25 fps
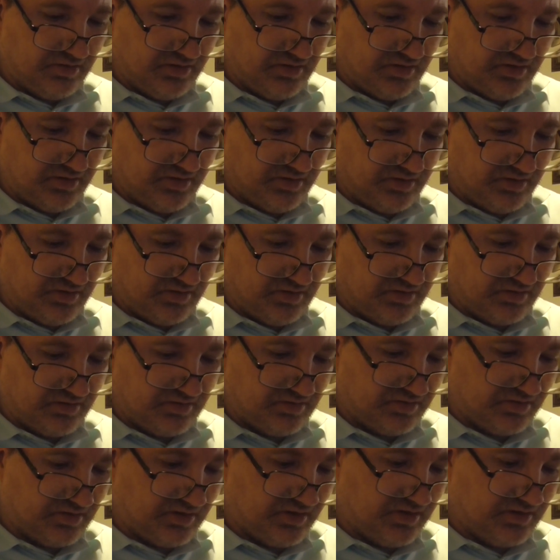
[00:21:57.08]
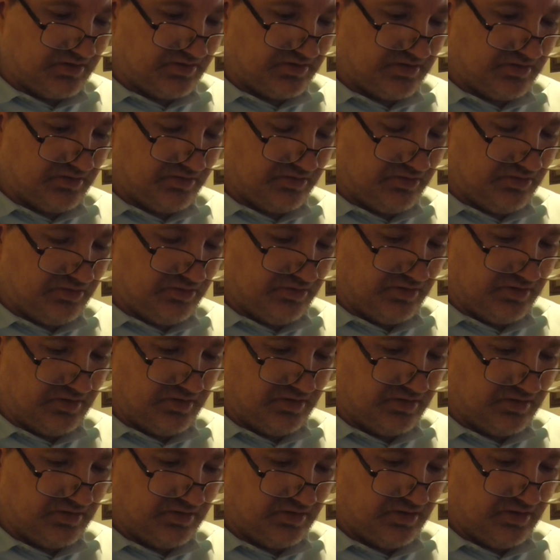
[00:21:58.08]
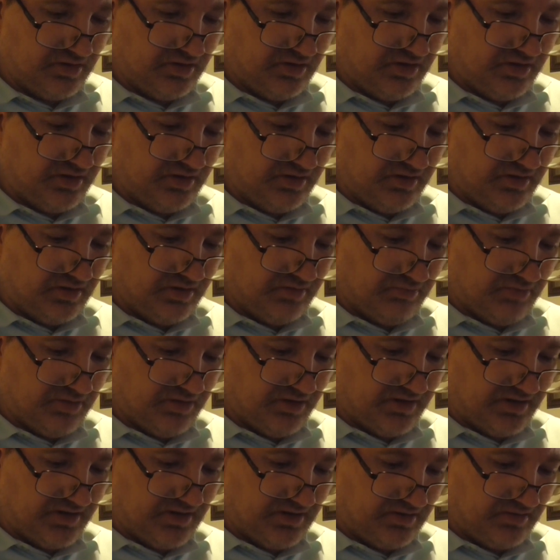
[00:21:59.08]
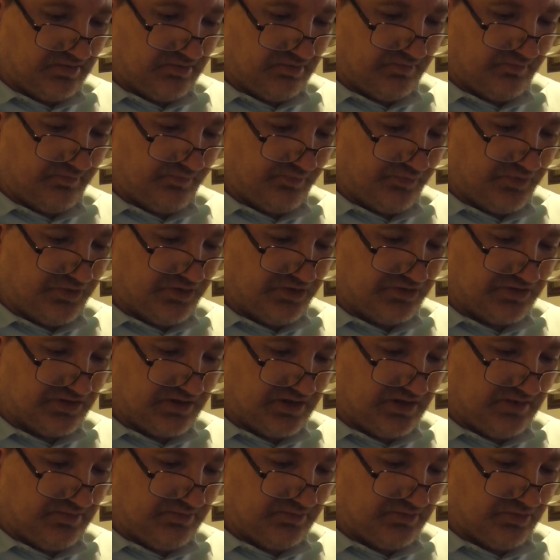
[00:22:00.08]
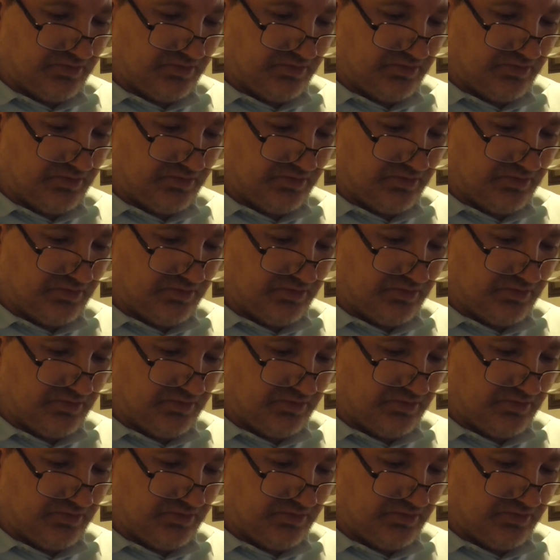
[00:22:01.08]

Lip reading: Gotta still do it. Okay, just keep